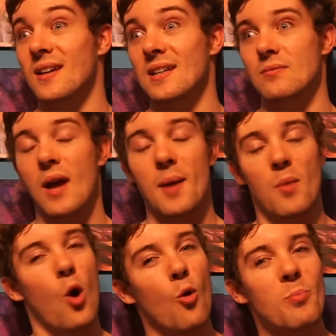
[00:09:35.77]
and I'm
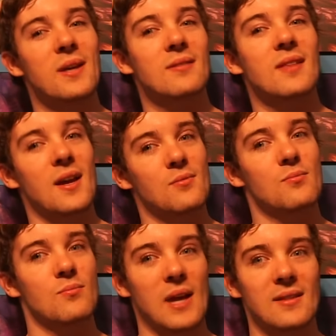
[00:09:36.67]
hoping that
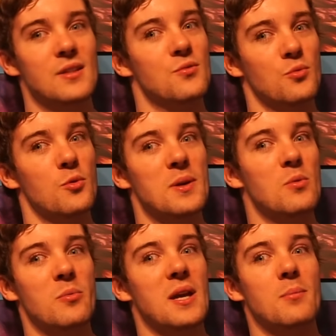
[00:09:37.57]
at least RWBY
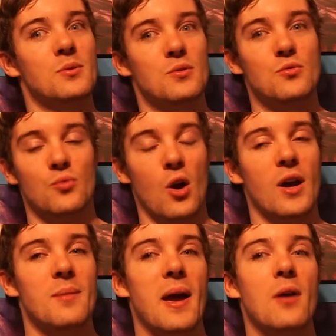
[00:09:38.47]
will be able to draw
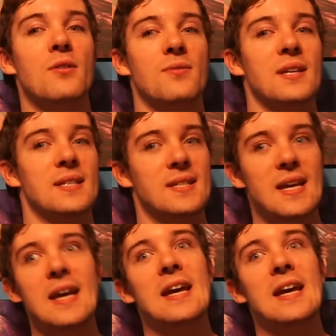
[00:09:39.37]
him out of this.